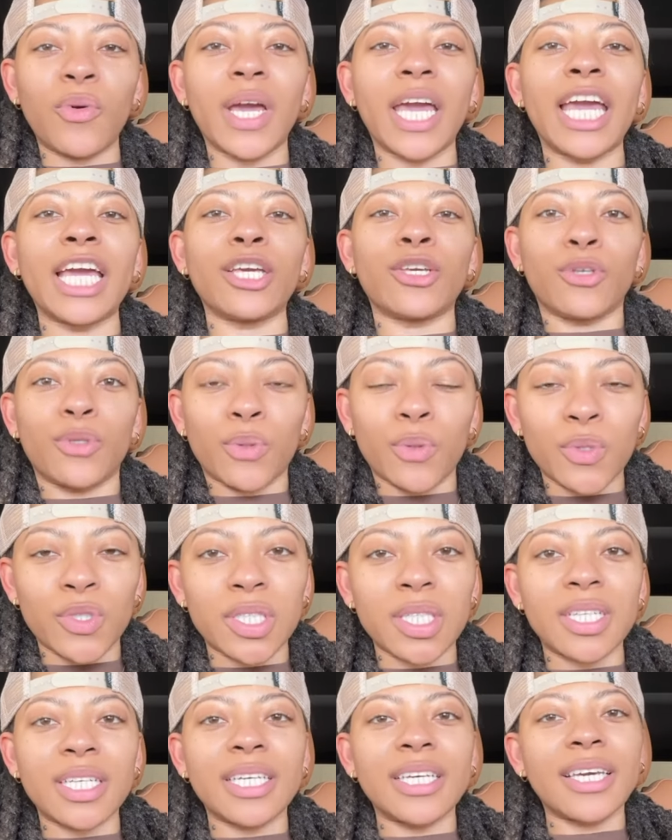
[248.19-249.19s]
it
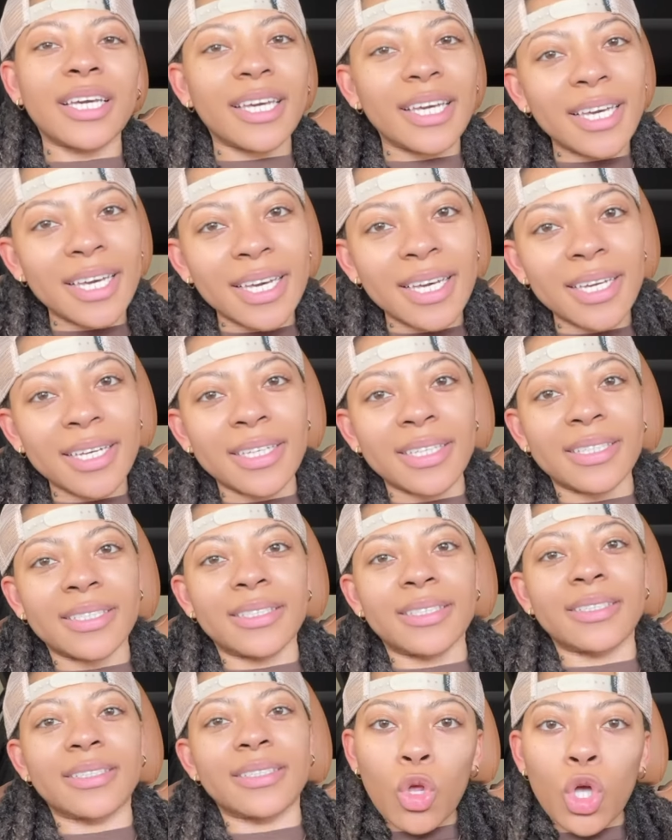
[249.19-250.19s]
usually
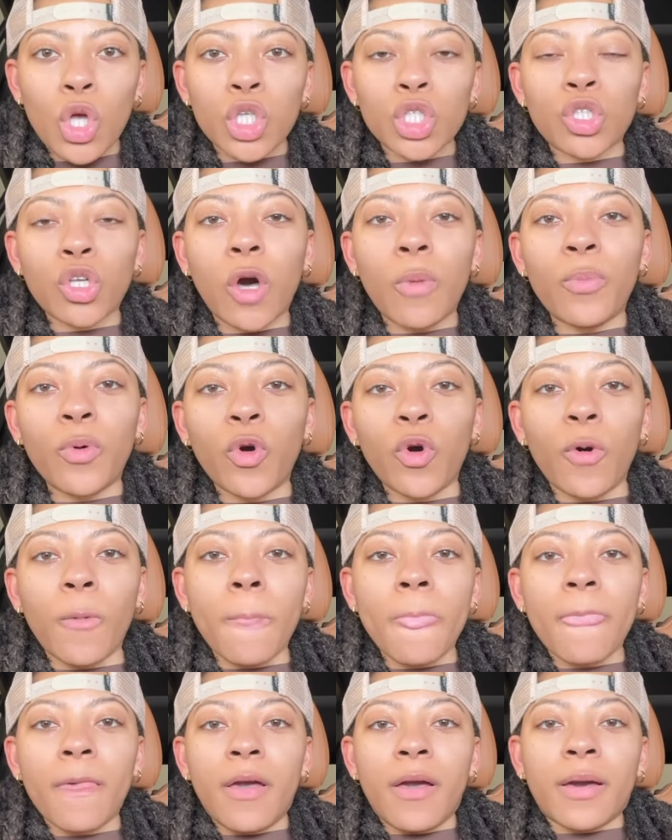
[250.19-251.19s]
is. So, boom.
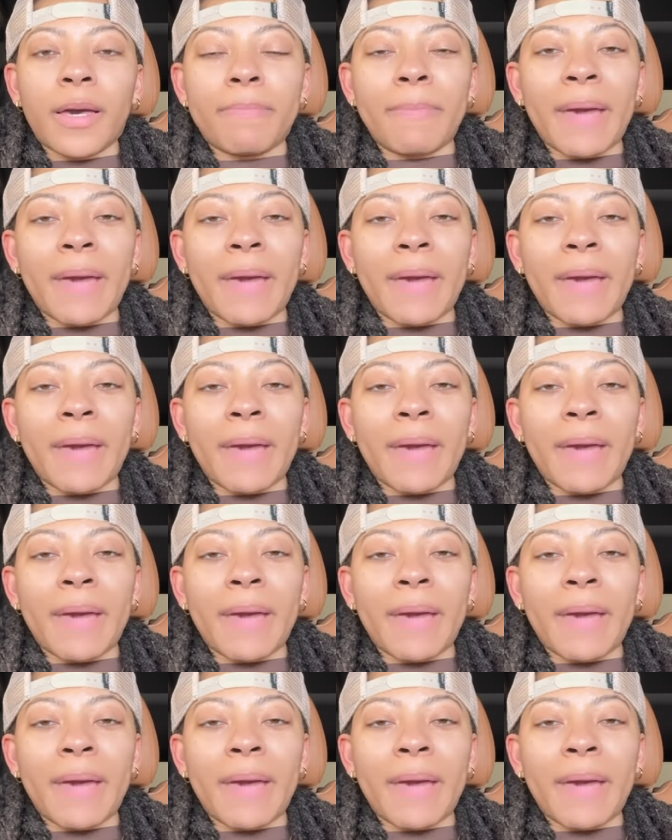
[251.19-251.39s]
Made